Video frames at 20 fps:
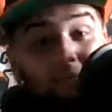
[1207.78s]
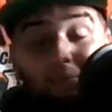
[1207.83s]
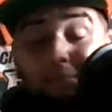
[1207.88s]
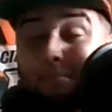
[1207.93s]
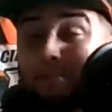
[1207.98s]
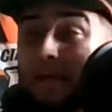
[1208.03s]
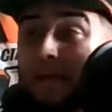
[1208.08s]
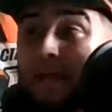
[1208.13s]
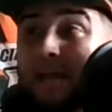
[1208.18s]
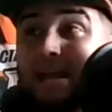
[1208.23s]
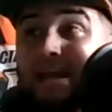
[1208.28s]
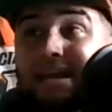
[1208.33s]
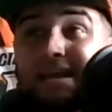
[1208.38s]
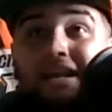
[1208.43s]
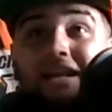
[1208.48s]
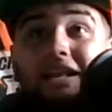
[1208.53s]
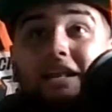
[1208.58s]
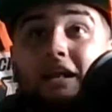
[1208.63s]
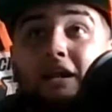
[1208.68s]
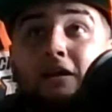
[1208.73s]
Man,
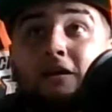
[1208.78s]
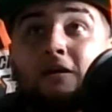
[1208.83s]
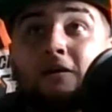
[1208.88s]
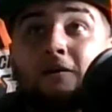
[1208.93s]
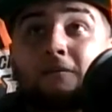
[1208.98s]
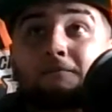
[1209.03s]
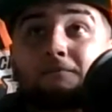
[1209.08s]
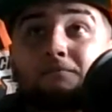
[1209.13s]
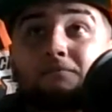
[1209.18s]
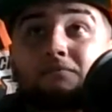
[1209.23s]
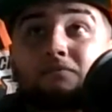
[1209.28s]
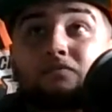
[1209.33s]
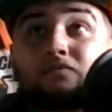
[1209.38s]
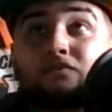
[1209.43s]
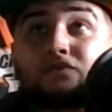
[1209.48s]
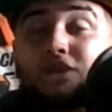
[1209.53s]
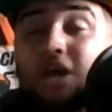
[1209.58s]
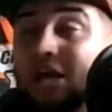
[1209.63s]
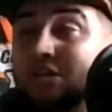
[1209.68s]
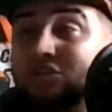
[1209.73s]

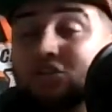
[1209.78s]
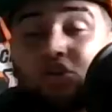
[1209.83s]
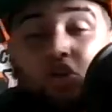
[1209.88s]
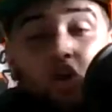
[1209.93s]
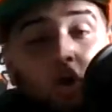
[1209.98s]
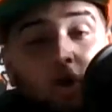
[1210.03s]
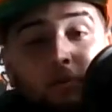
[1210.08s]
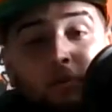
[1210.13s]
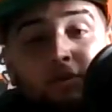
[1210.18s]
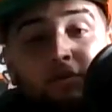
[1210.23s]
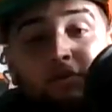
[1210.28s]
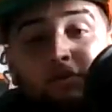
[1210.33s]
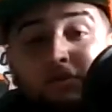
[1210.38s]
Jackson Carman,